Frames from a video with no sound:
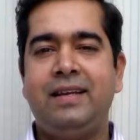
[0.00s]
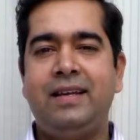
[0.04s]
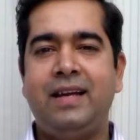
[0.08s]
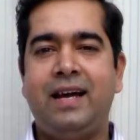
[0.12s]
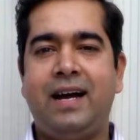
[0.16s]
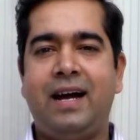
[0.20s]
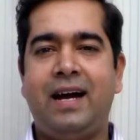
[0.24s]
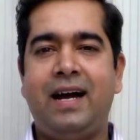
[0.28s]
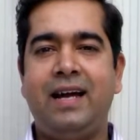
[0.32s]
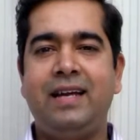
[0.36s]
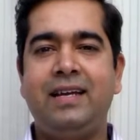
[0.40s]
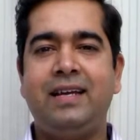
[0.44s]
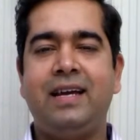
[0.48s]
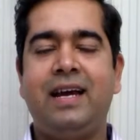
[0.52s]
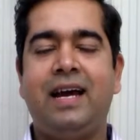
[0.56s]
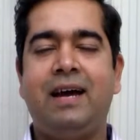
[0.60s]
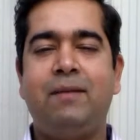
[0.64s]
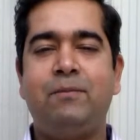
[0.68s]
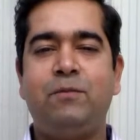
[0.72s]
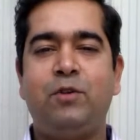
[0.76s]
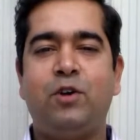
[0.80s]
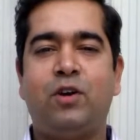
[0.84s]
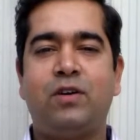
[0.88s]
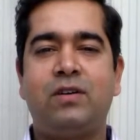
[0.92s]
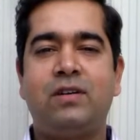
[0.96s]
Hi,
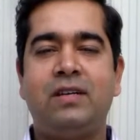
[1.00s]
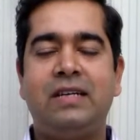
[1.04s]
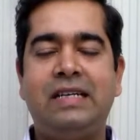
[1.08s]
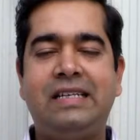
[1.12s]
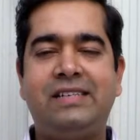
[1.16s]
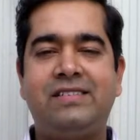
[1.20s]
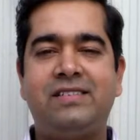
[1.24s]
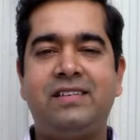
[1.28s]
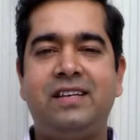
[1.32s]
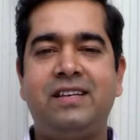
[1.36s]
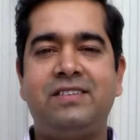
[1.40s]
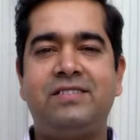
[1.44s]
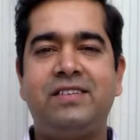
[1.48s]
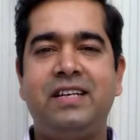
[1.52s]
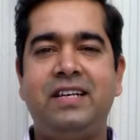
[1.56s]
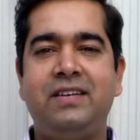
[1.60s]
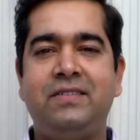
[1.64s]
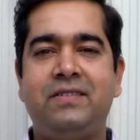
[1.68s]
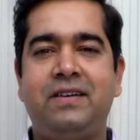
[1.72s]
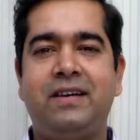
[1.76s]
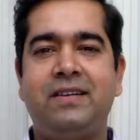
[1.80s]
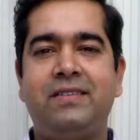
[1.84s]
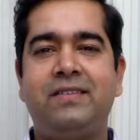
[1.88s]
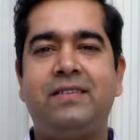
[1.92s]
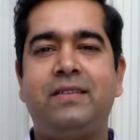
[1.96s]
I'm Dr. N
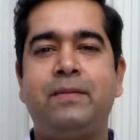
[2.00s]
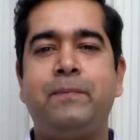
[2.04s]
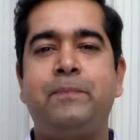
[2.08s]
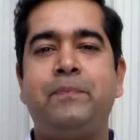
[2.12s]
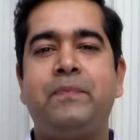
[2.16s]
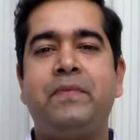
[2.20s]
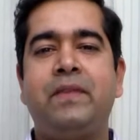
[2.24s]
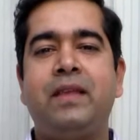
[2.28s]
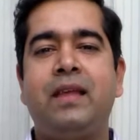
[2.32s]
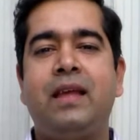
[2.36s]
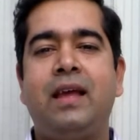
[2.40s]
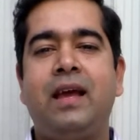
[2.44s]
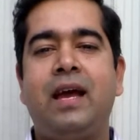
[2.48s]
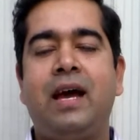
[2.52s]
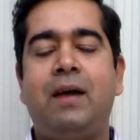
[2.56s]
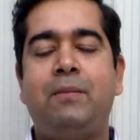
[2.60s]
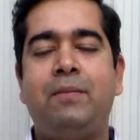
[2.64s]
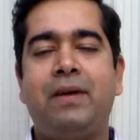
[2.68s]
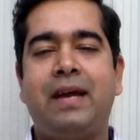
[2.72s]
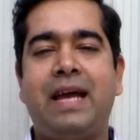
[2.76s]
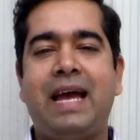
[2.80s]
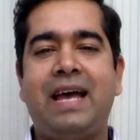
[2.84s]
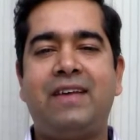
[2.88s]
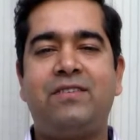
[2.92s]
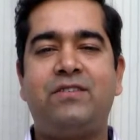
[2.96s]
Shrinivas. I'm
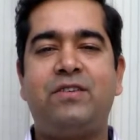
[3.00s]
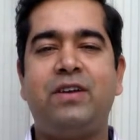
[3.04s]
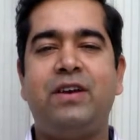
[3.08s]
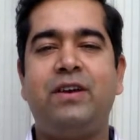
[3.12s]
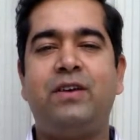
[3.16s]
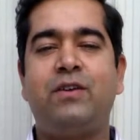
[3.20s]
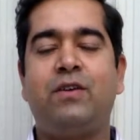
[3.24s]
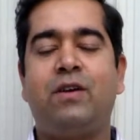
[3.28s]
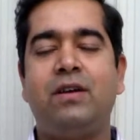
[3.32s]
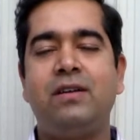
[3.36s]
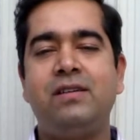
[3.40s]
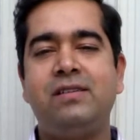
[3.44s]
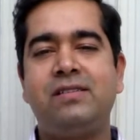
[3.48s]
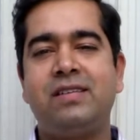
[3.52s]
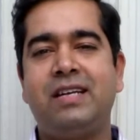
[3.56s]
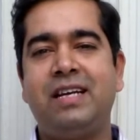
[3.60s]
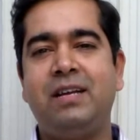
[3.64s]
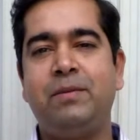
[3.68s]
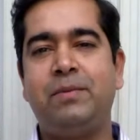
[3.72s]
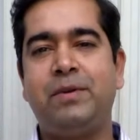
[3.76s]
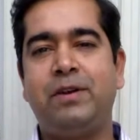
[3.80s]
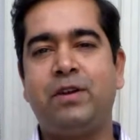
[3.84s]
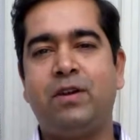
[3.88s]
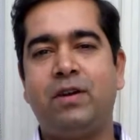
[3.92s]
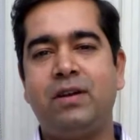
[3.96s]
a gastroenterologist and
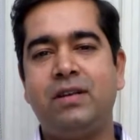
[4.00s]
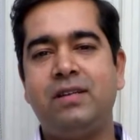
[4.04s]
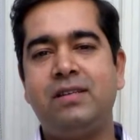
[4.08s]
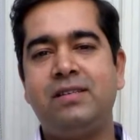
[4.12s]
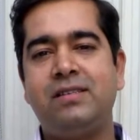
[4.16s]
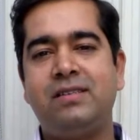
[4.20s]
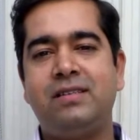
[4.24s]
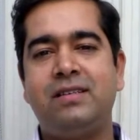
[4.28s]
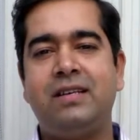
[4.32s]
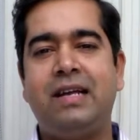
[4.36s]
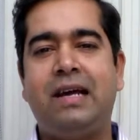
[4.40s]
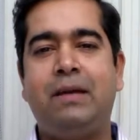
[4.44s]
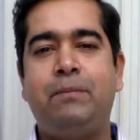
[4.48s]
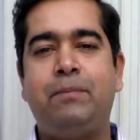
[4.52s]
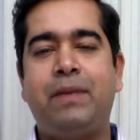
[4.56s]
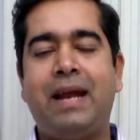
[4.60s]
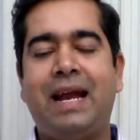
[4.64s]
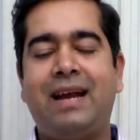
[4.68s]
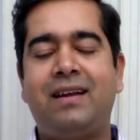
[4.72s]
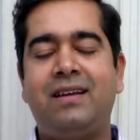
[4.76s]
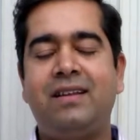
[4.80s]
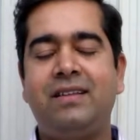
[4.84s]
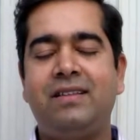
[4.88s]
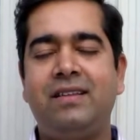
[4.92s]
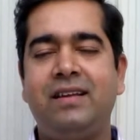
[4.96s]
hepatologist. I'm
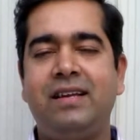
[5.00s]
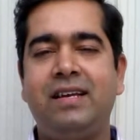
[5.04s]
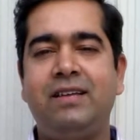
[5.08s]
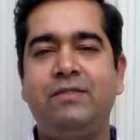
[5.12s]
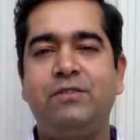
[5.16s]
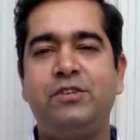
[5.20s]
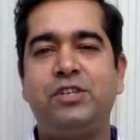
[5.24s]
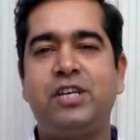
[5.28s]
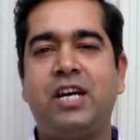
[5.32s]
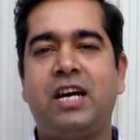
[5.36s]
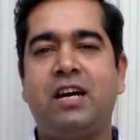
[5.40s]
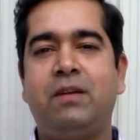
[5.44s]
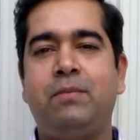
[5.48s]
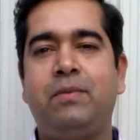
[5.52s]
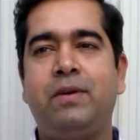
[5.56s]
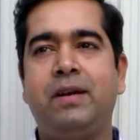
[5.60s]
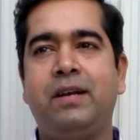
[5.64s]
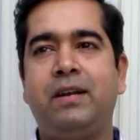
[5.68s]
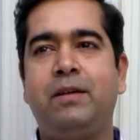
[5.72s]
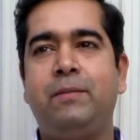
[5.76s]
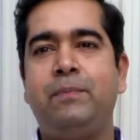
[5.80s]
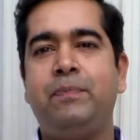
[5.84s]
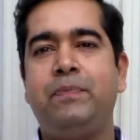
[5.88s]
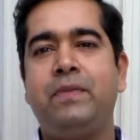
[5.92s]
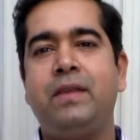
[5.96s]
practicing in
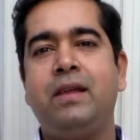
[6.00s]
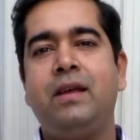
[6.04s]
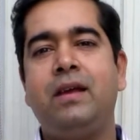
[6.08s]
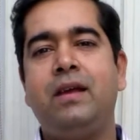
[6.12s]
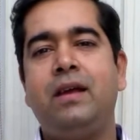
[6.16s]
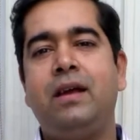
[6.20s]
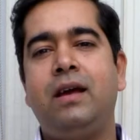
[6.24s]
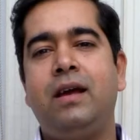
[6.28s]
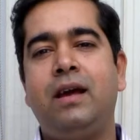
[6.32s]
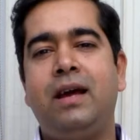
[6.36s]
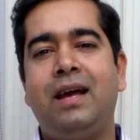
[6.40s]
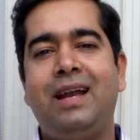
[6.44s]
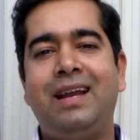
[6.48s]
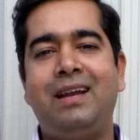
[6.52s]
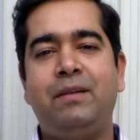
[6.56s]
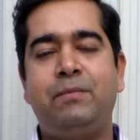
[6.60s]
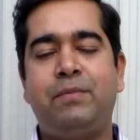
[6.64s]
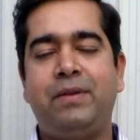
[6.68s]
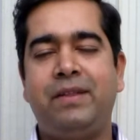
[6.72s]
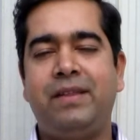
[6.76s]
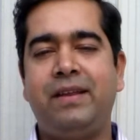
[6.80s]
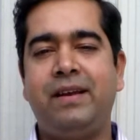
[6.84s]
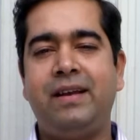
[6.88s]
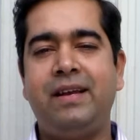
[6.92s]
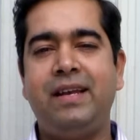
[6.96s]
Visakhapatnam and
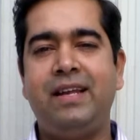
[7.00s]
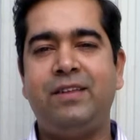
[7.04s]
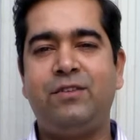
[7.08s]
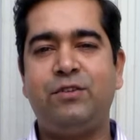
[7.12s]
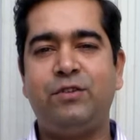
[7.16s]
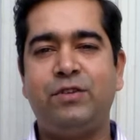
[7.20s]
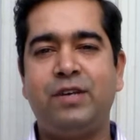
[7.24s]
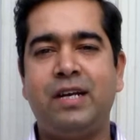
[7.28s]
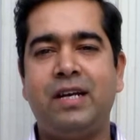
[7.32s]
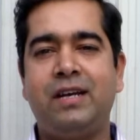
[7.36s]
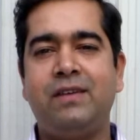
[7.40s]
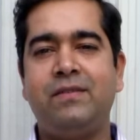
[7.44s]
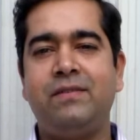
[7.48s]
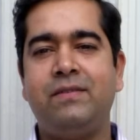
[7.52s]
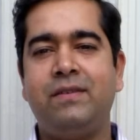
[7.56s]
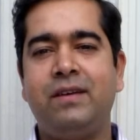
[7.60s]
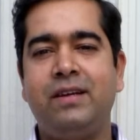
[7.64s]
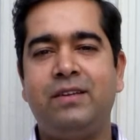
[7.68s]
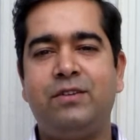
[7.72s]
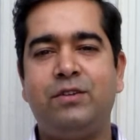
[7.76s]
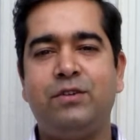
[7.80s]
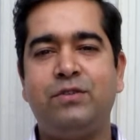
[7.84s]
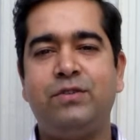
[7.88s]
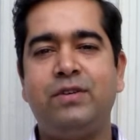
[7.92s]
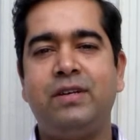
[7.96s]
presently
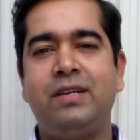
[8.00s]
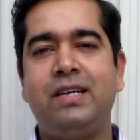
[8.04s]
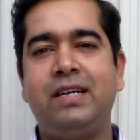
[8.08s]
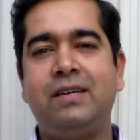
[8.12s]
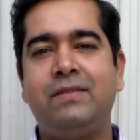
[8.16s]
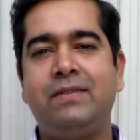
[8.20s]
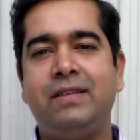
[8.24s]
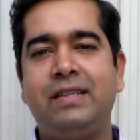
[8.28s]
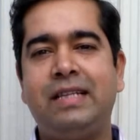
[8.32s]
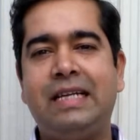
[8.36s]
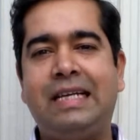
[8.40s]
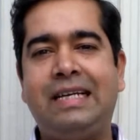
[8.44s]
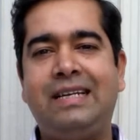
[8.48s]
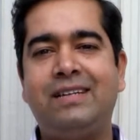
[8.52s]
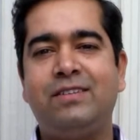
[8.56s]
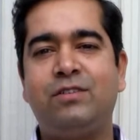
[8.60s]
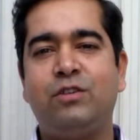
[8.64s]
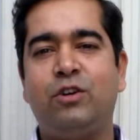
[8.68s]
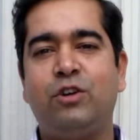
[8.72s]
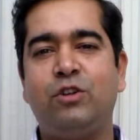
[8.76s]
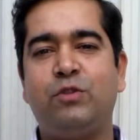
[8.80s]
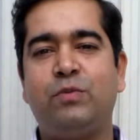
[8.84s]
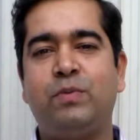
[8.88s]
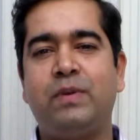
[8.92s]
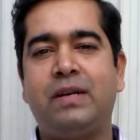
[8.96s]
associated with Indus
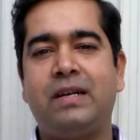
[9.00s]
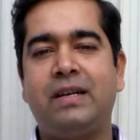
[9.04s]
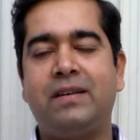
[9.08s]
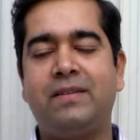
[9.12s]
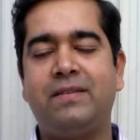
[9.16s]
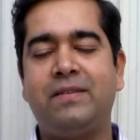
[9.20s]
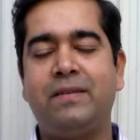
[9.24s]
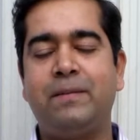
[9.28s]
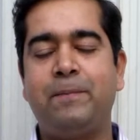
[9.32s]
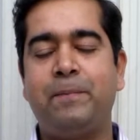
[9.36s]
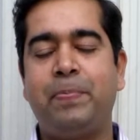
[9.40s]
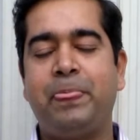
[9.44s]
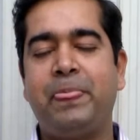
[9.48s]
Hospitals.